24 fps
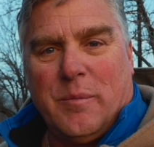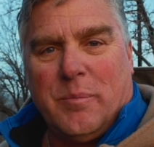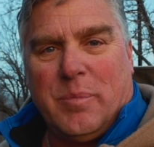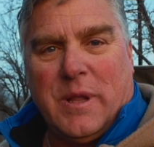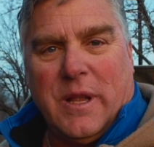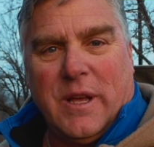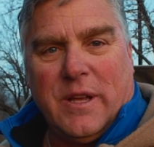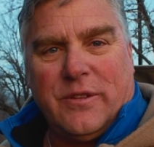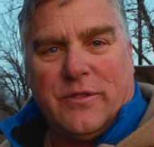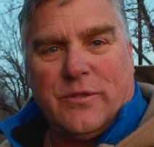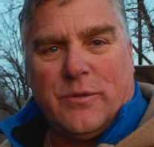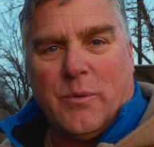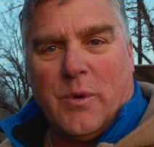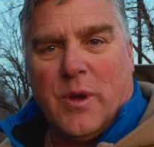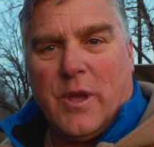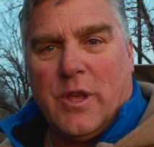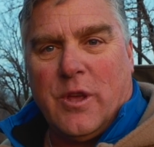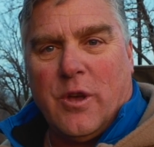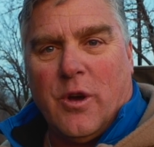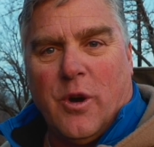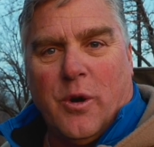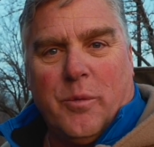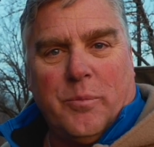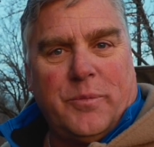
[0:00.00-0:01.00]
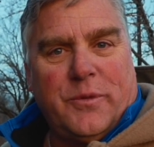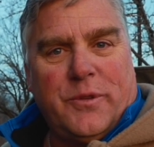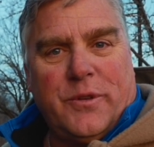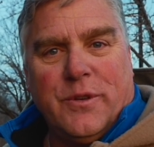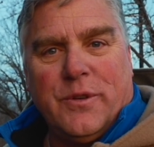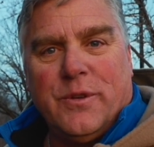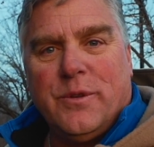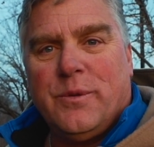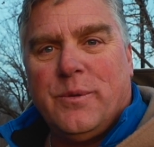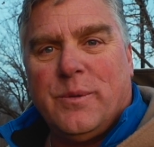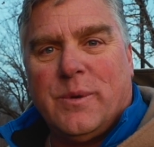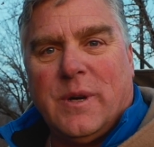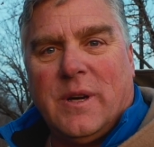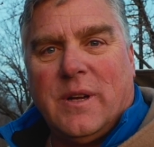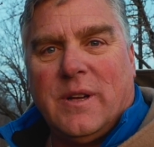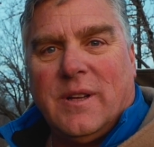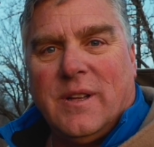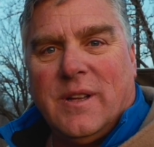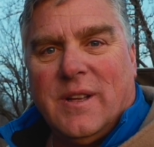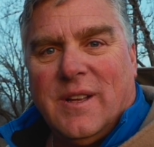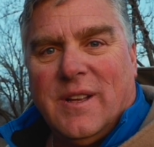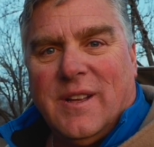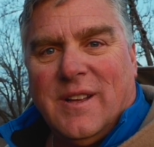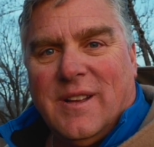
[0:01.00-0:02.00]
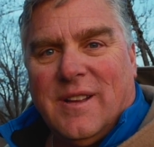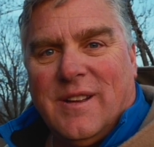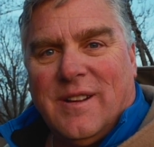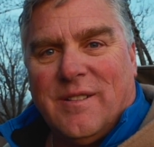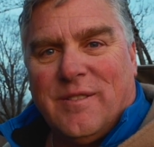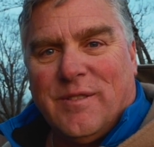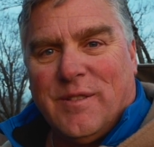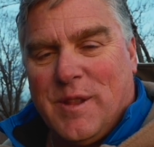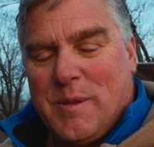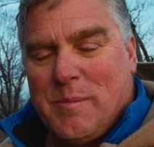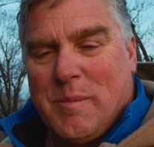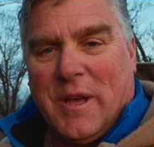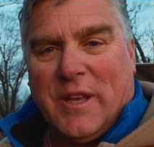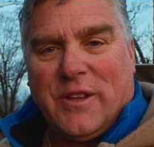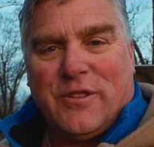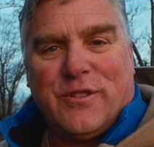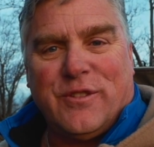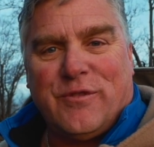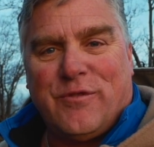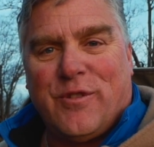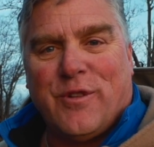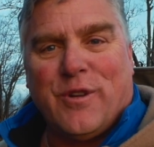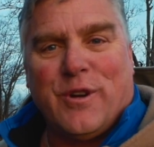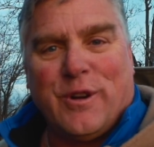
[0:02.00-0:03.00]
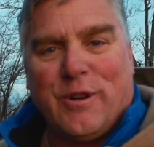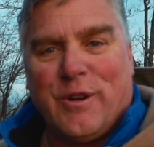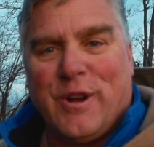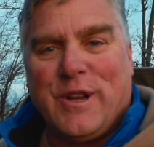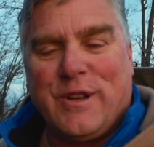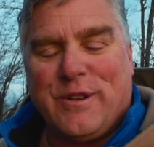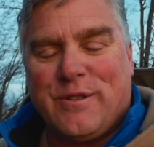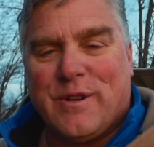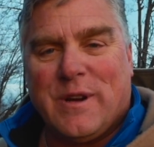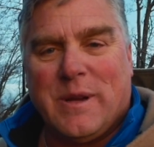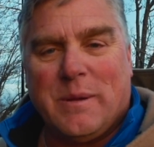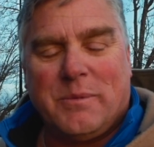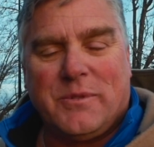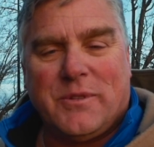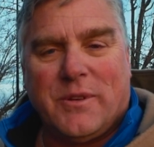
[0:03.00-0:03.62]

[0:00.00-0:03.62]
place the way you hope to, really makes it for a great trip.